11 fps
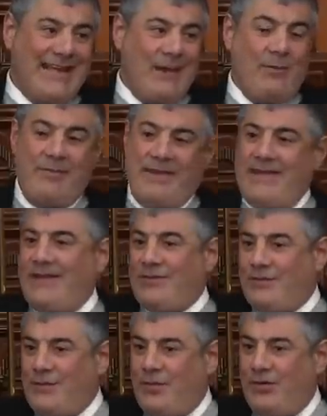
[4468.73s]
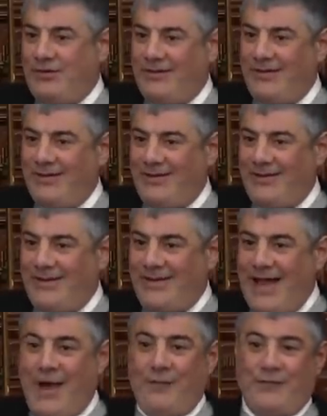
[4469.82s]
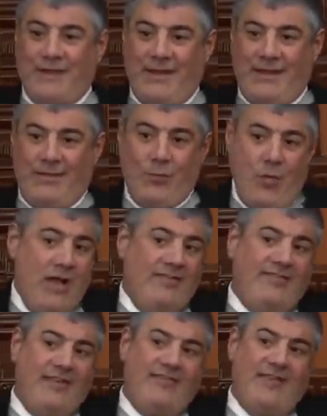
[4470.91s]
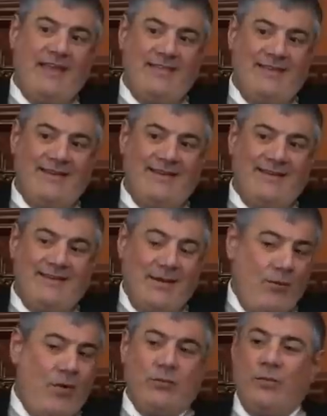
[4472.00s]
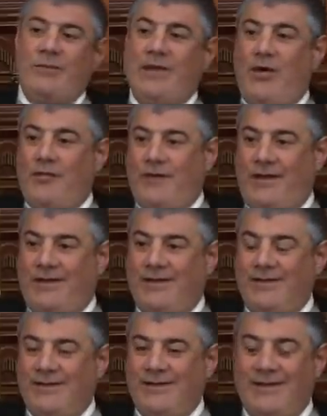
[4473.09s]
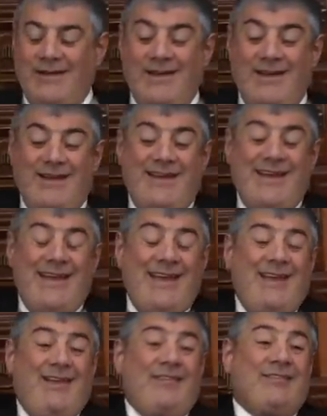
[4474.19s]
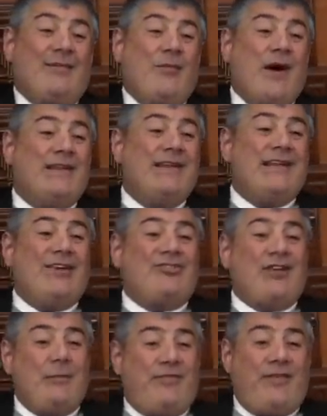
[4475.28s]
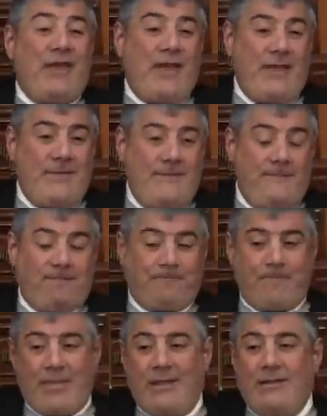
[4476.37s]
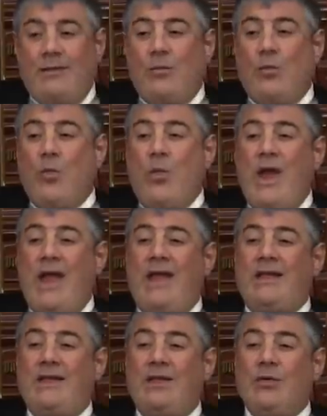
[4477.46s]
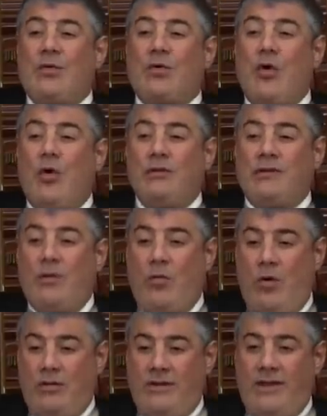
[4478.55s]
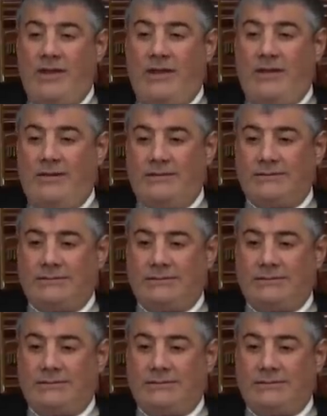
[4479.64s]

And that will be the end of the world. After one season, the world will be over. So what did Hashem say? When you cool the water,